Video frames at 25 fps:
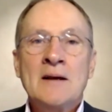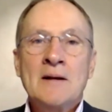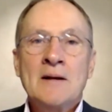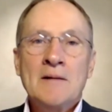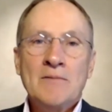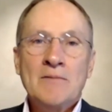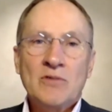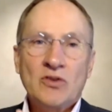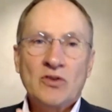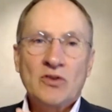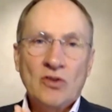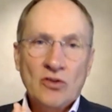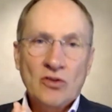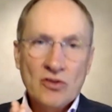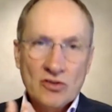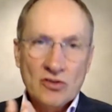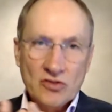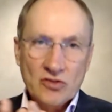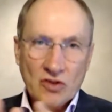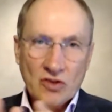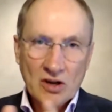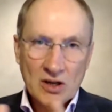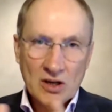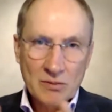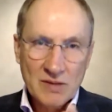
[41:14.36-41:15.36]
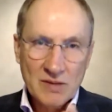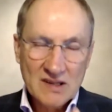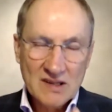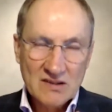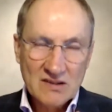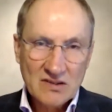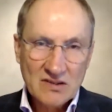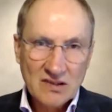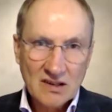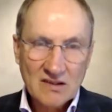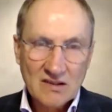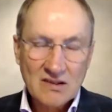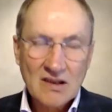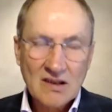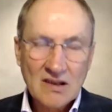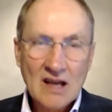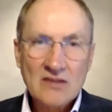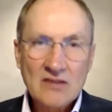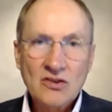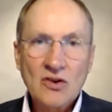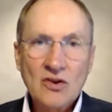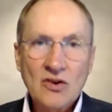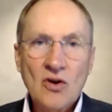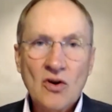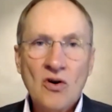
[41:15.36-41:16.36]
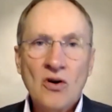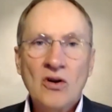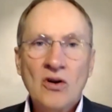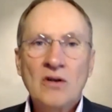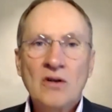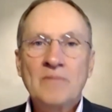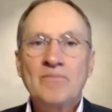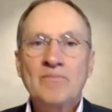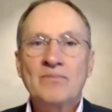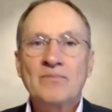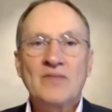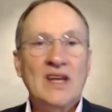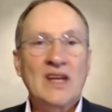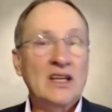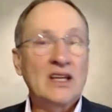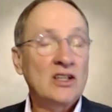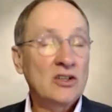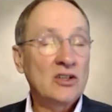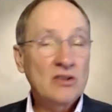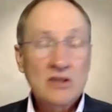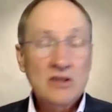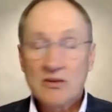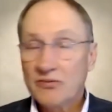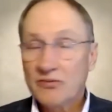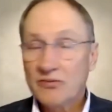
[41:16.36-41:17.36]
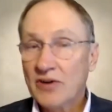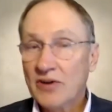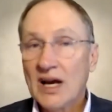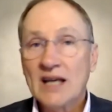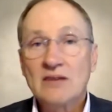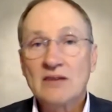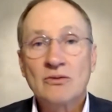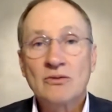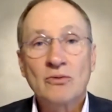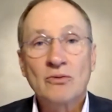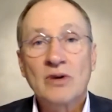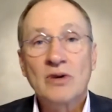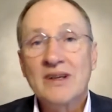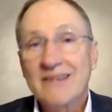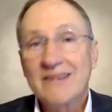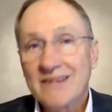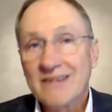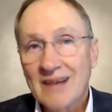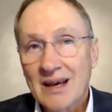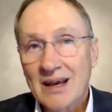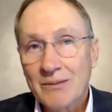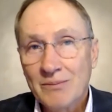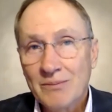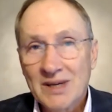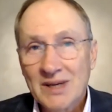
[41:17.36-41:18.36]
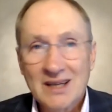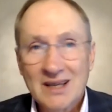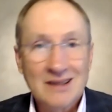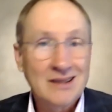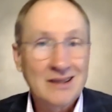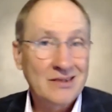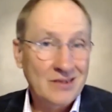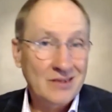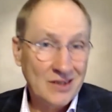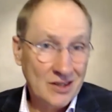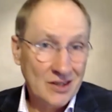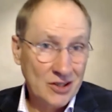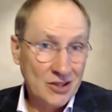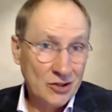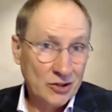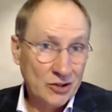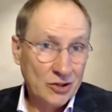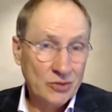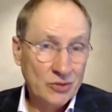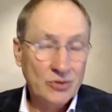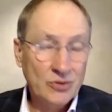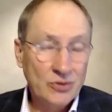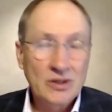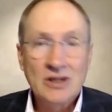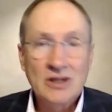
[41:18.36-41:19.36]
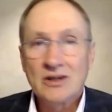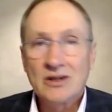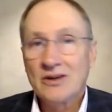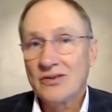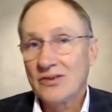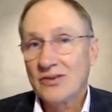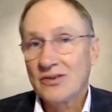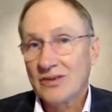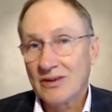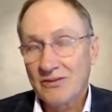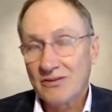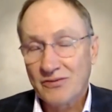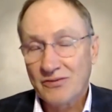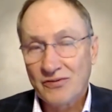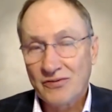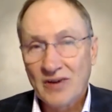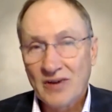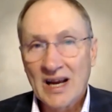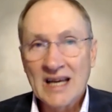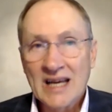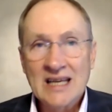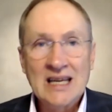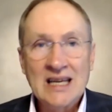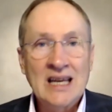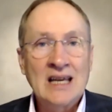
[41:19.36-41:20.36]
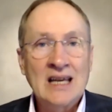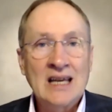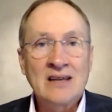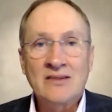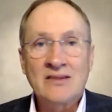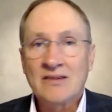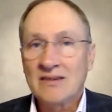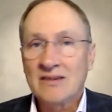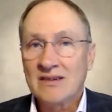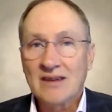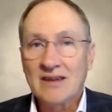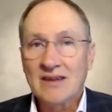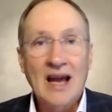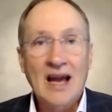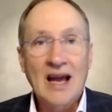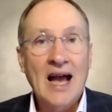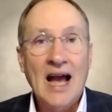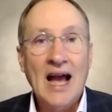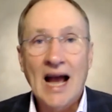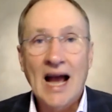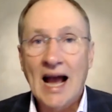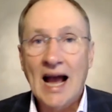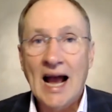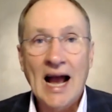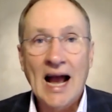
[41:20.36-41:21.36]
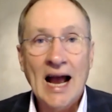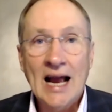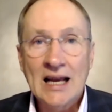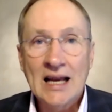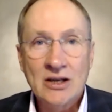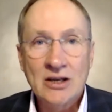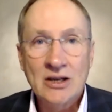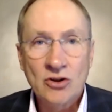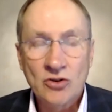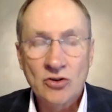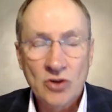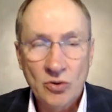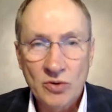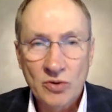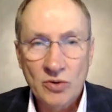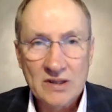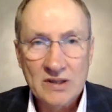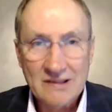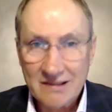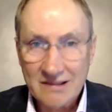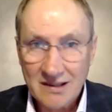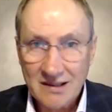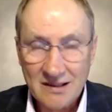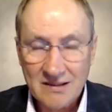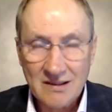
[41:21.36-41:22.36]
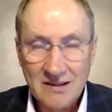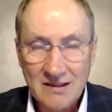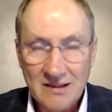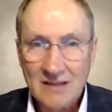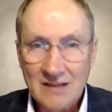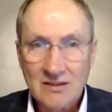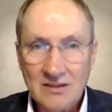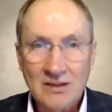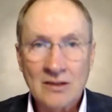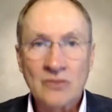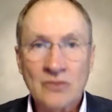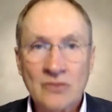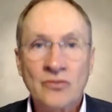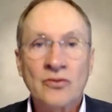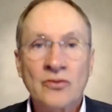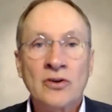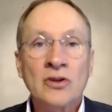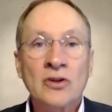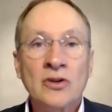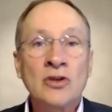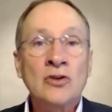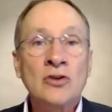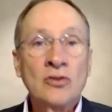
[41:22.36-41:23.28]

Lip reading: So there's going to be a success goal, and you define, what does that mean? Is it your career? Is it finances? I don't know what success is for you.